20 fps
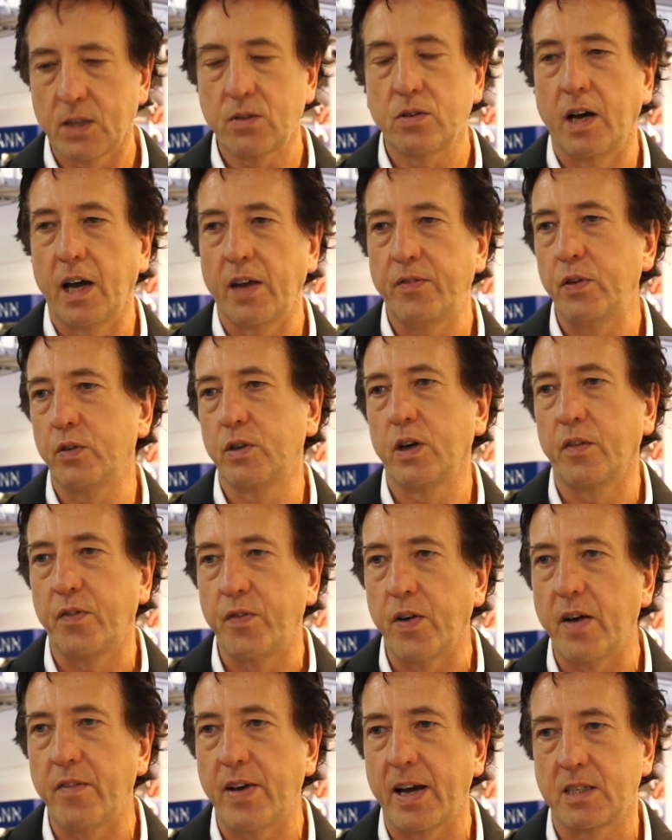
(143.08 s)
That's right. If you've got a
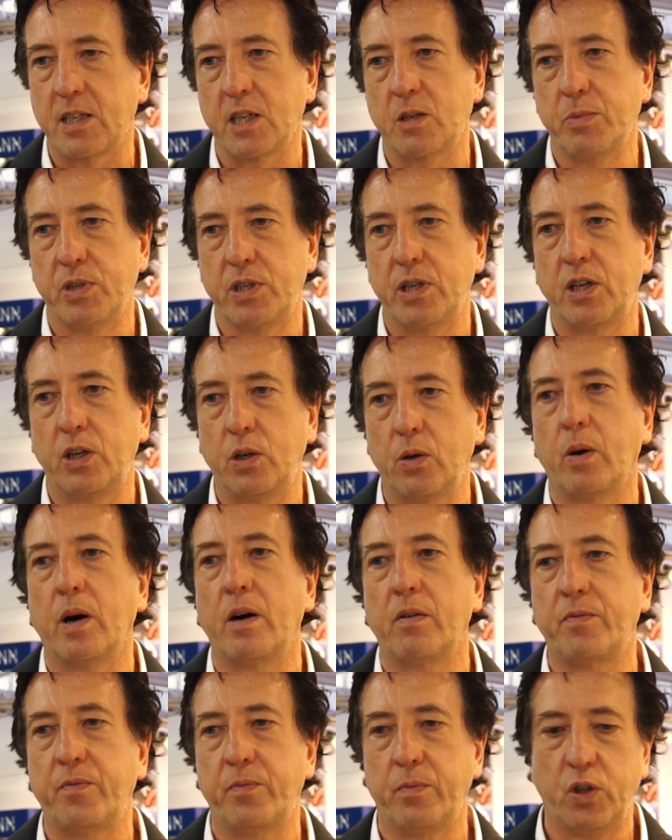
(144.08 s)
five-axis machine, you
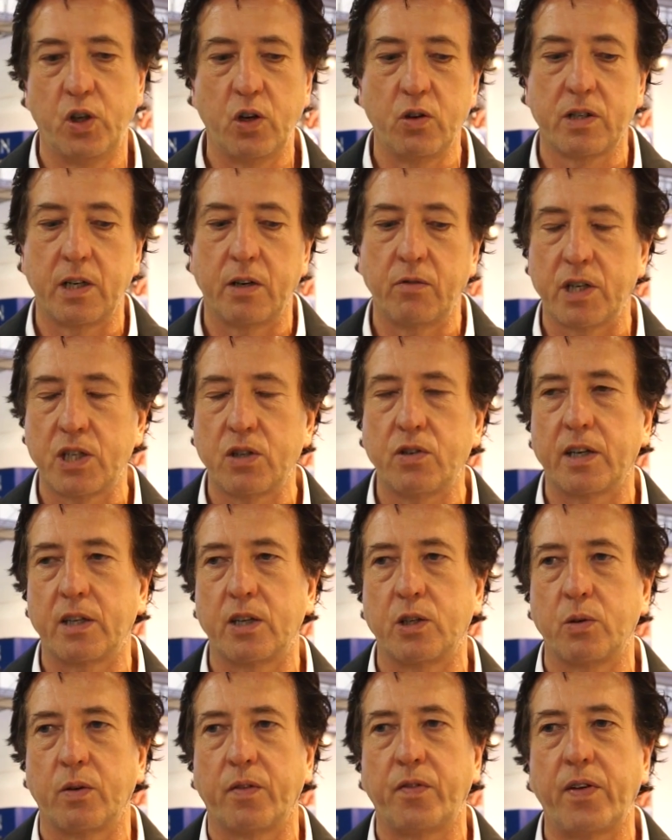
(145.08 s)
are usually
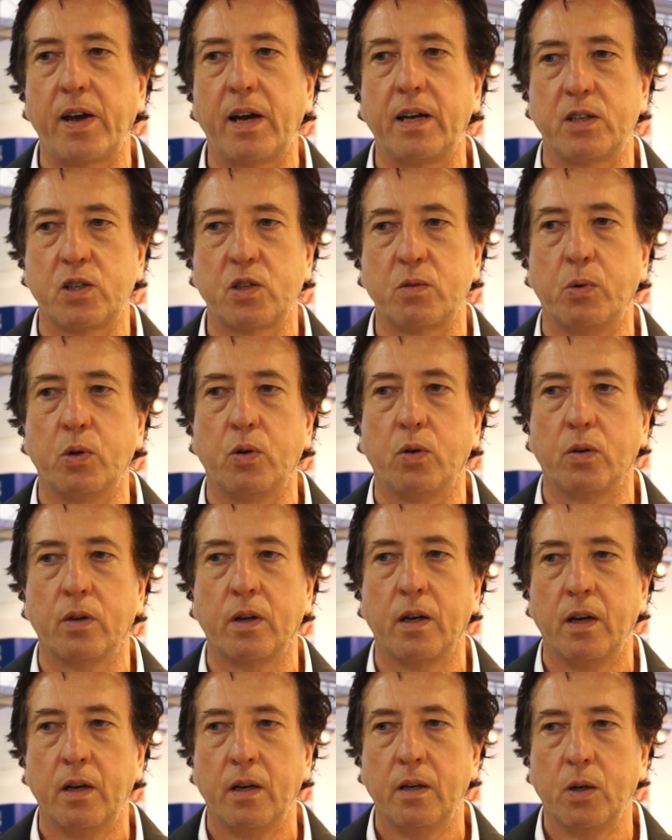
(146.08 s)
restricted to a fairly small
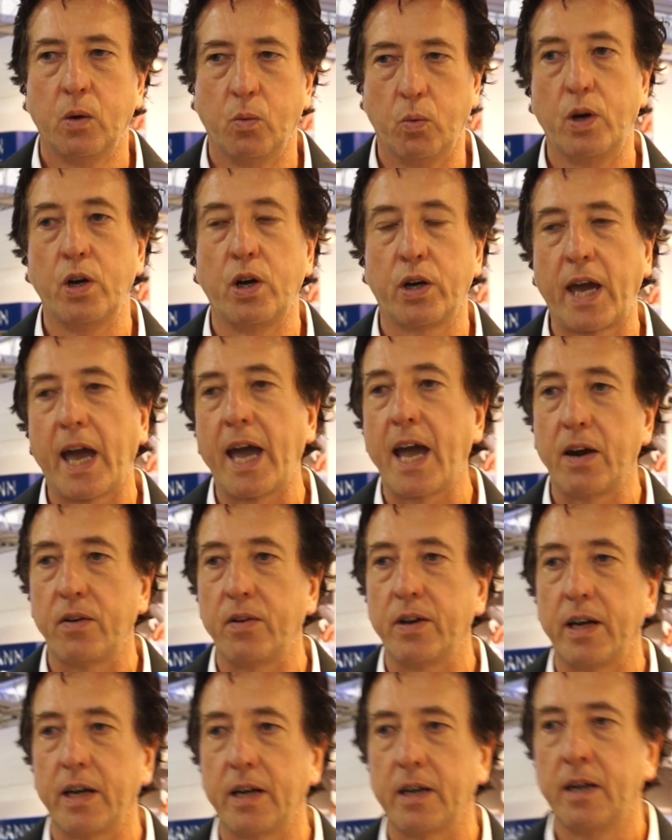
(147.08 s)
work
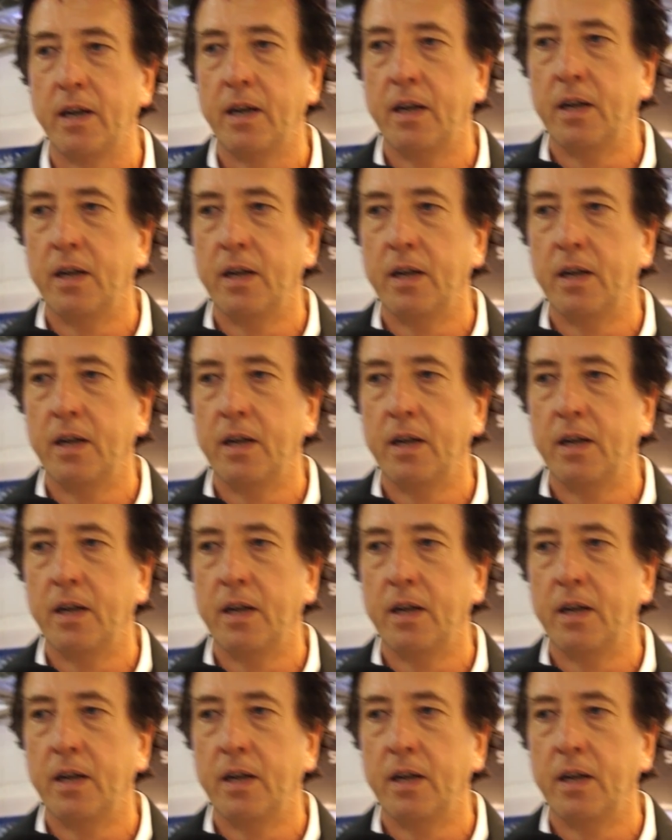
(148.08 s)
area.